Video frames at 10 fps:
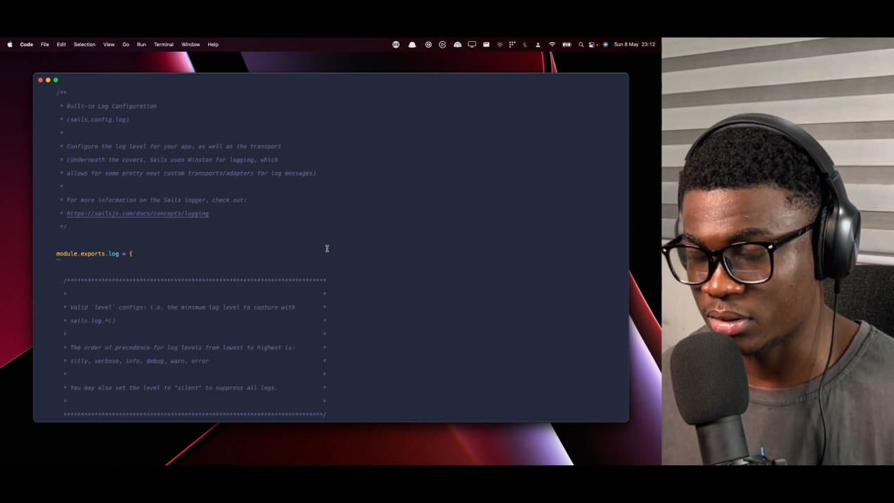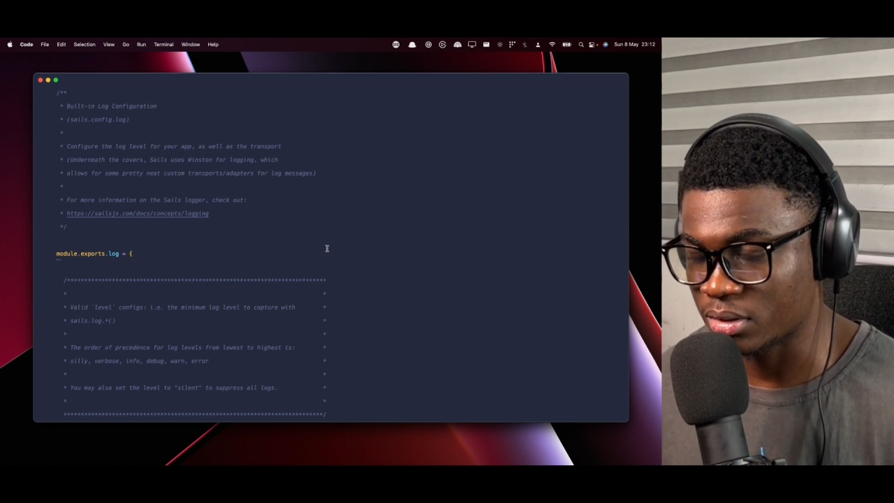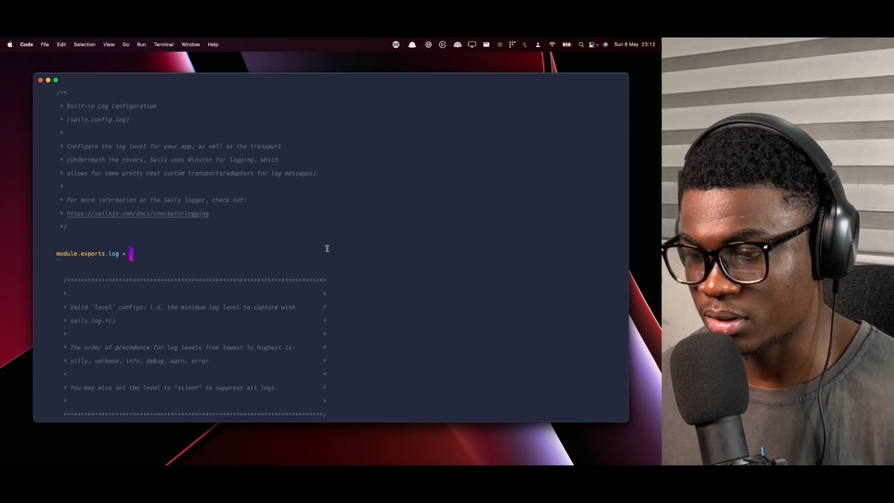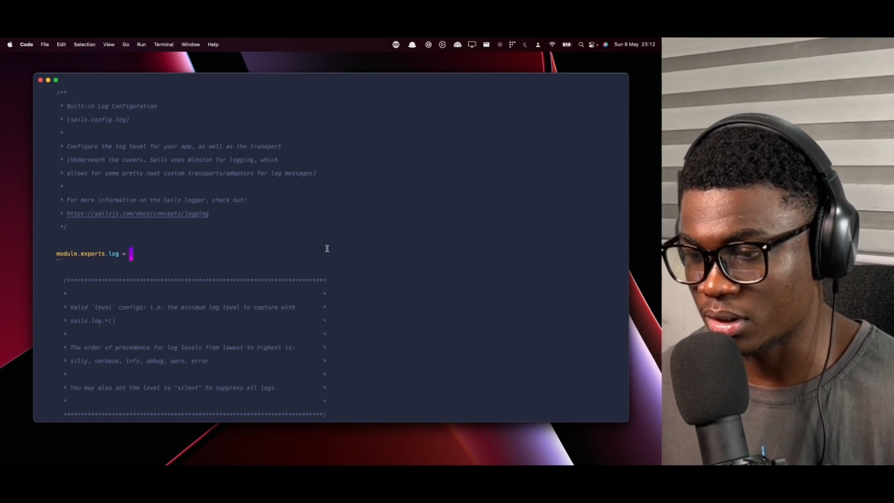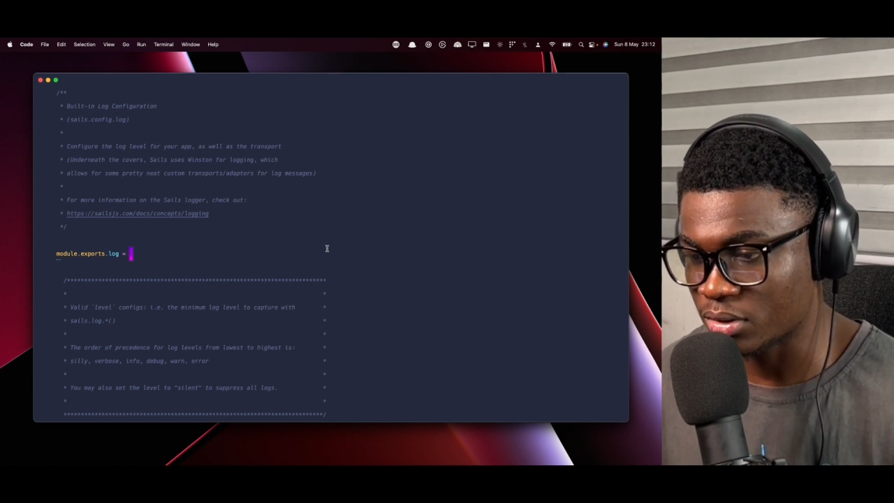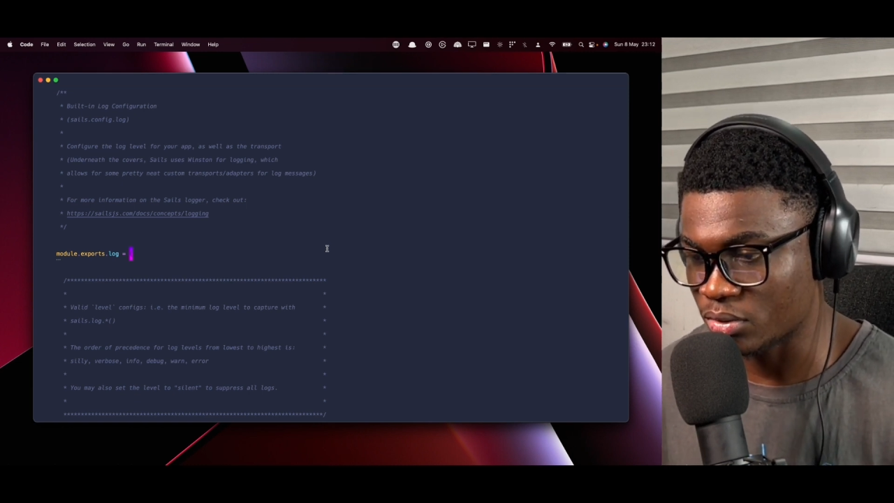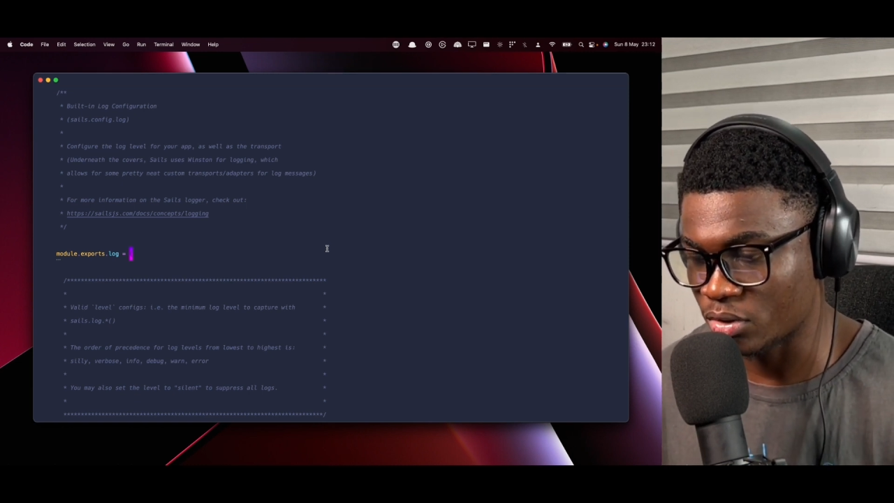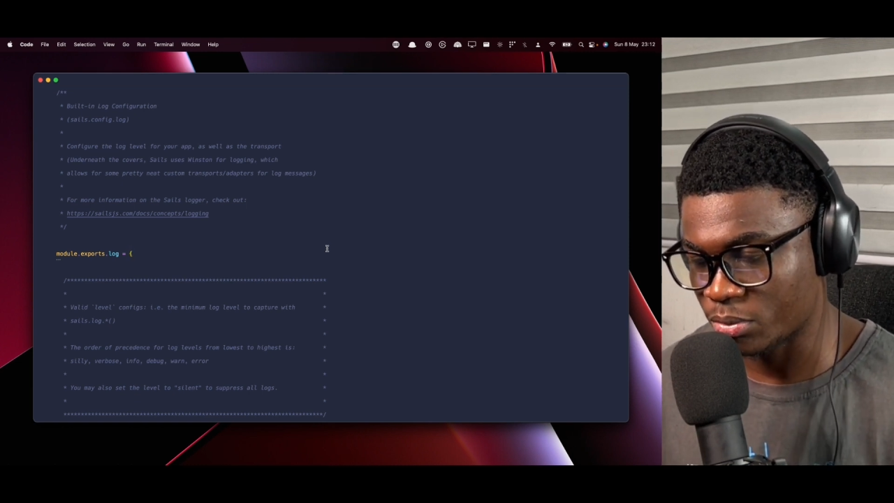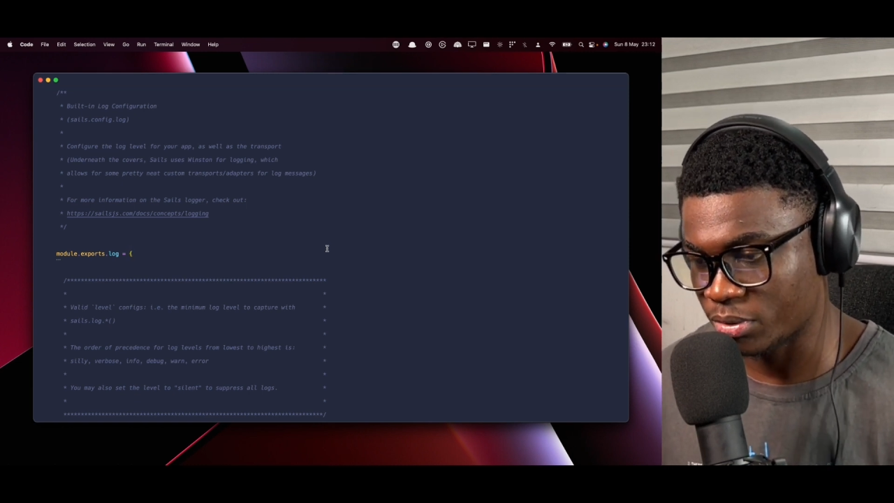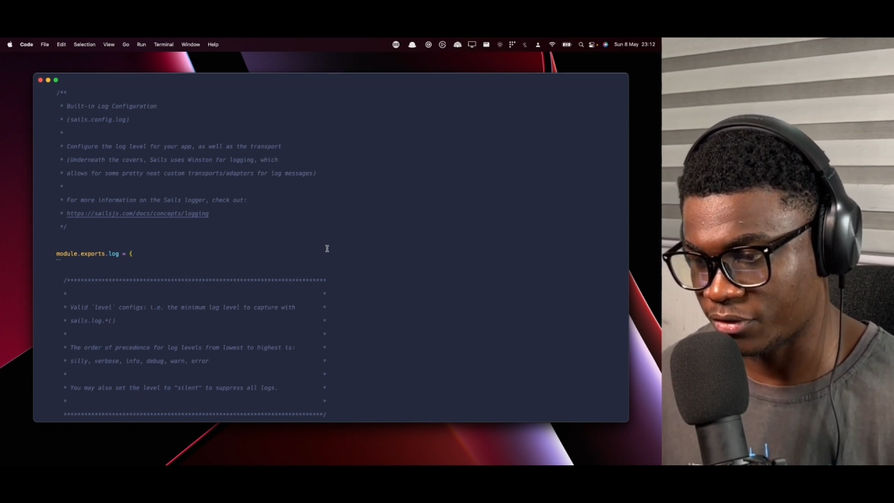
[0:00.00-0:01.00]
sales
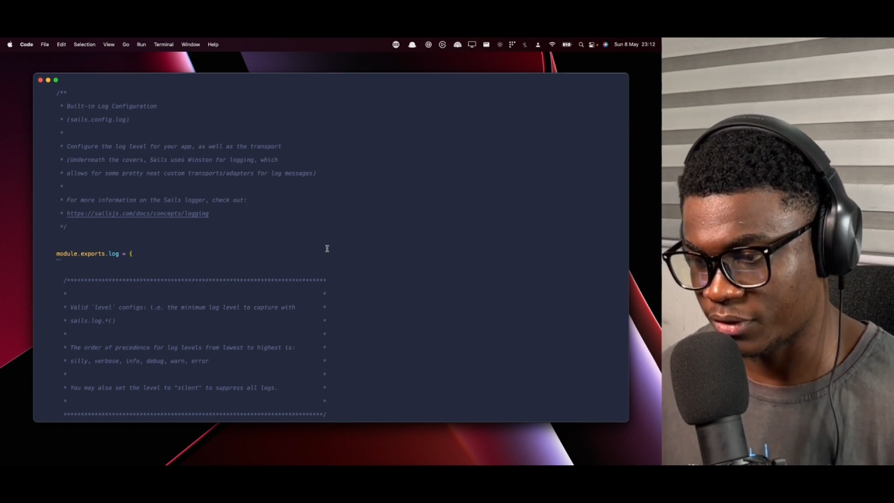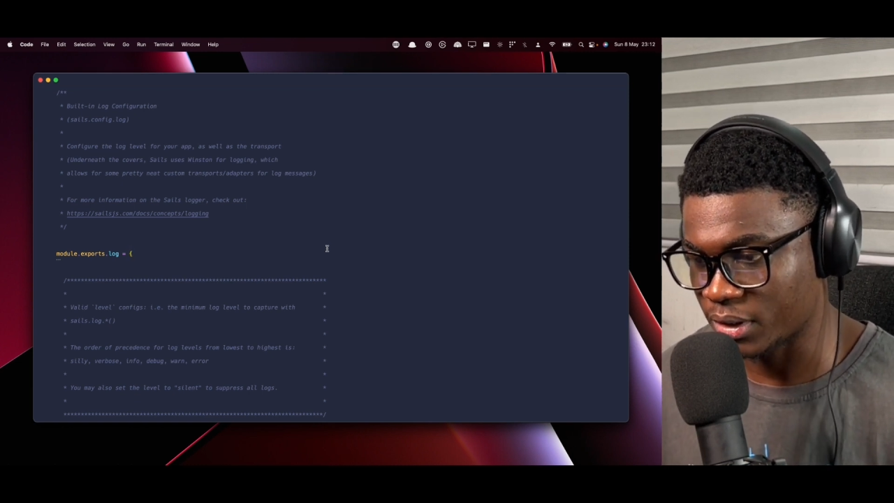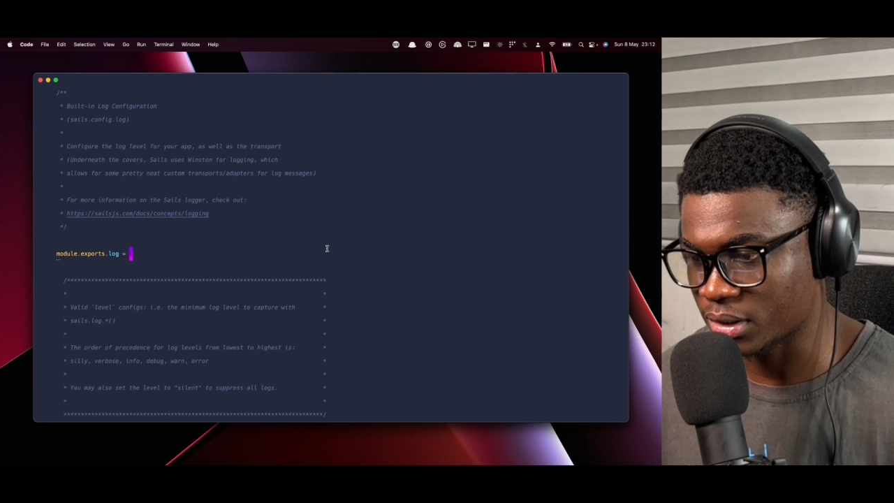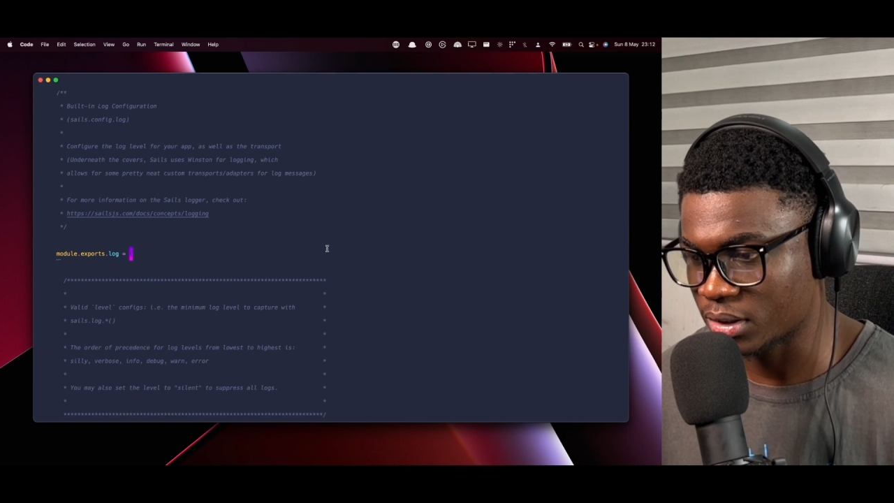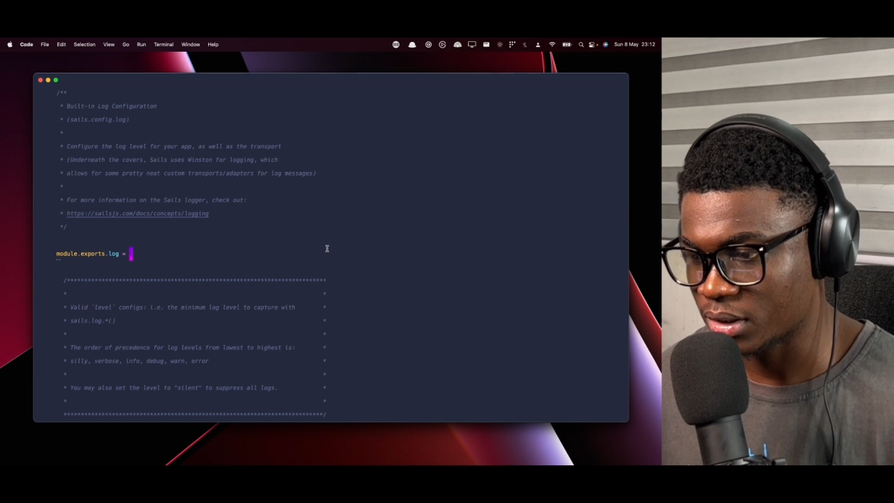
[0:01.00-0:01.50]
log prefix.